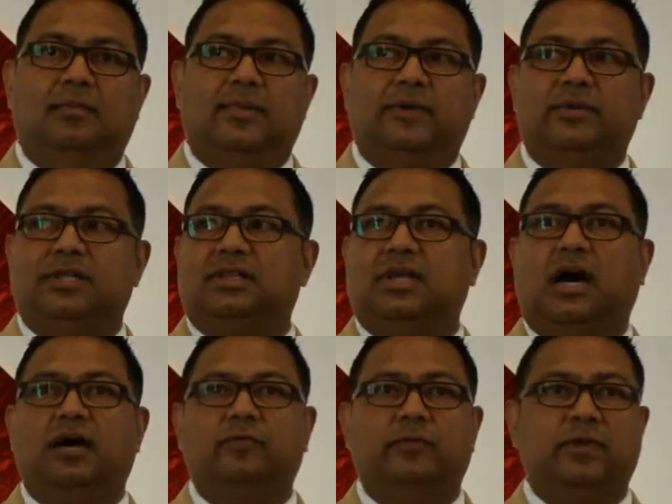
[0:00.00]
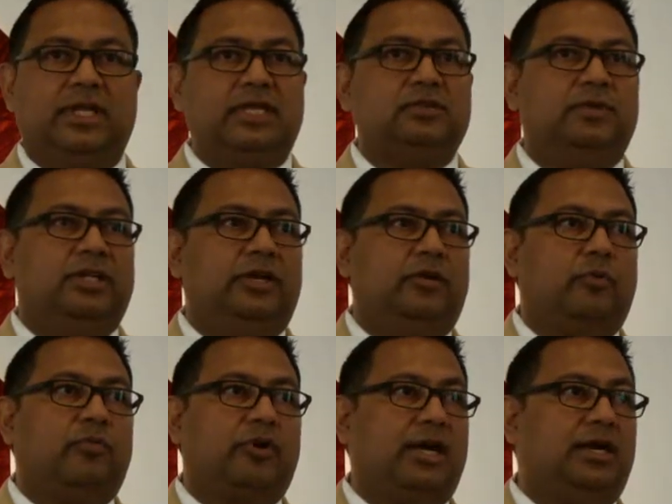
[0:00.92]
Maybe the thoughtfulness within
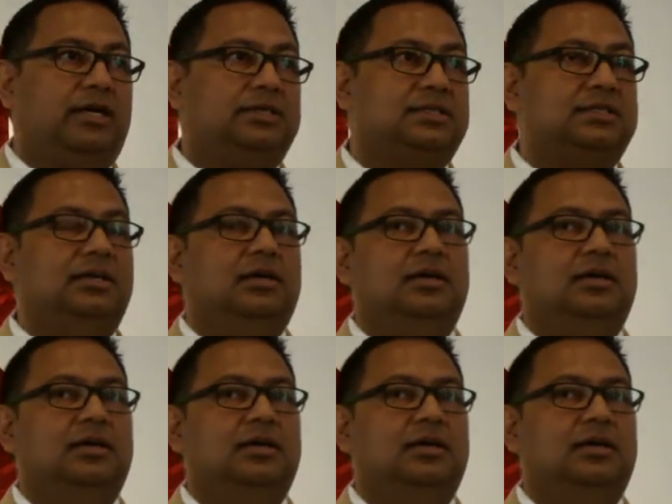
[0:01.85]
your prayers,